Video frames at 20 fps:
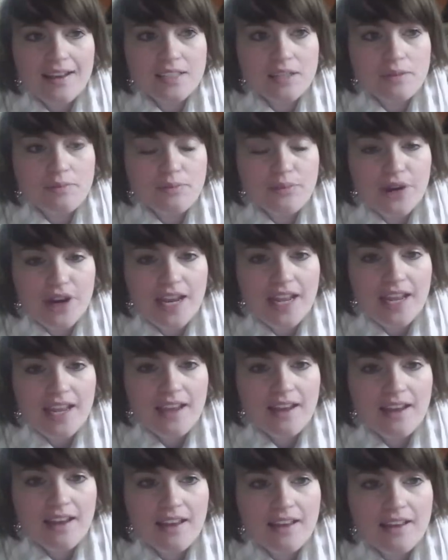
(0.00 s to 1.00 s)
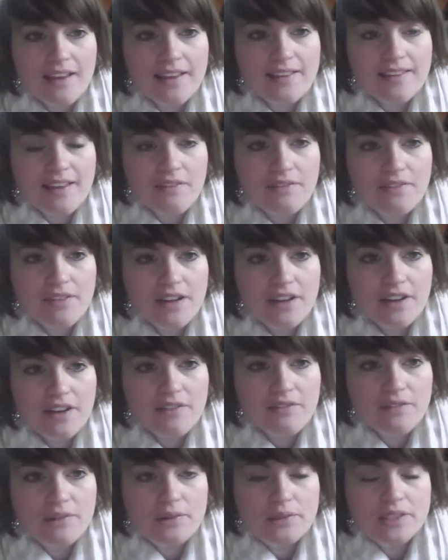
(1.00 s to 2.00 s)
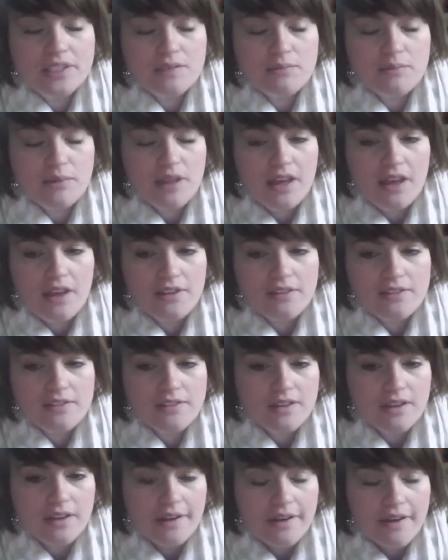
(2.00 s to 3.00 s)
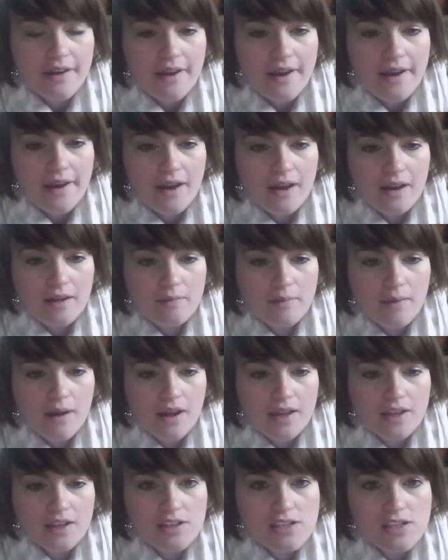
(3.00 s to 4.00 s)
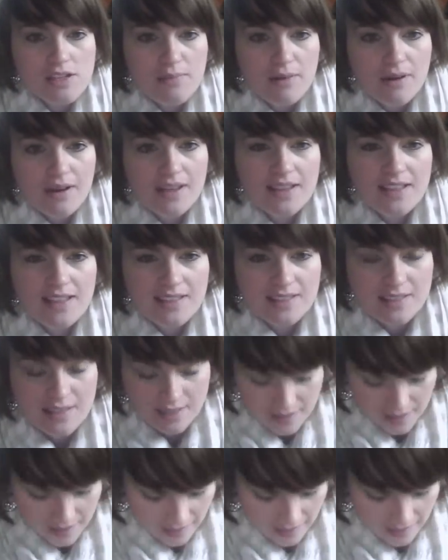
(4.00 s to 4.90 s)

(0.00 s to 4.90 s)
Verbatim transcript: I'm really definitely looking forward to some of those. I usually buy these in a